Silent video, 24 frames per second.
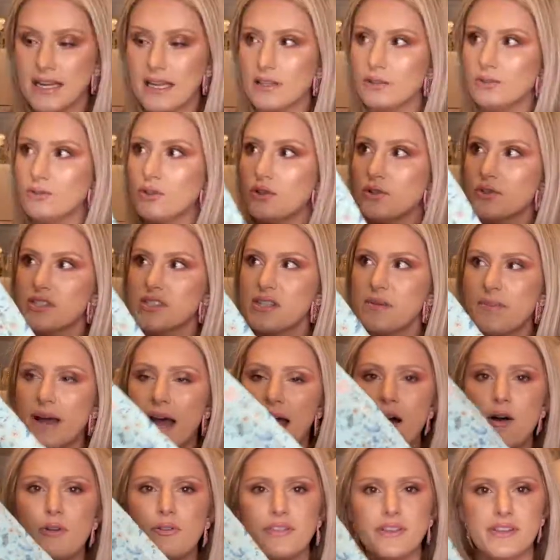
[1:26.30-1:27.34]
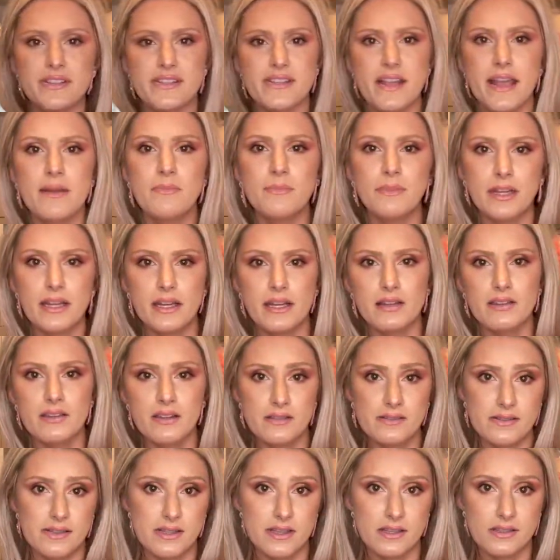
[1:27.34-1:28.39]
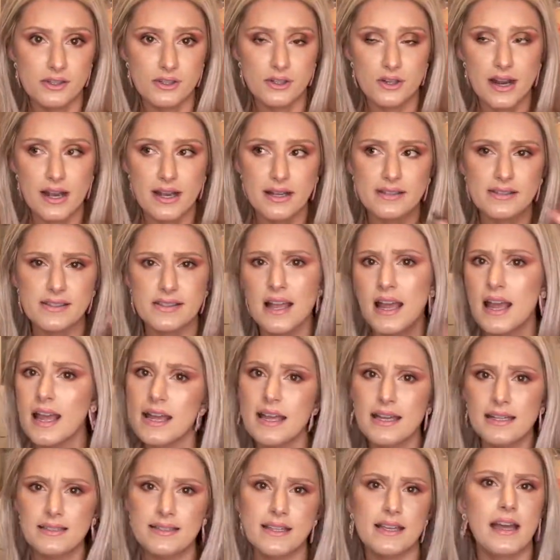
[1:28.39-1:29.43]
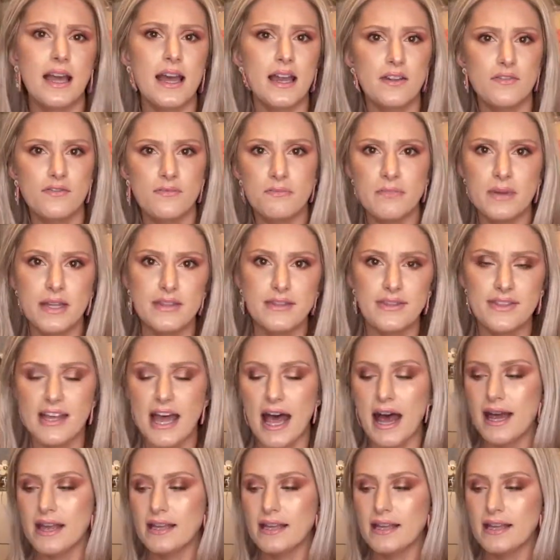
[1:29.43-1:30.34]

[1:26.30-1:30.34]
looks about the same length as this dress. It's like kind of mid-thigh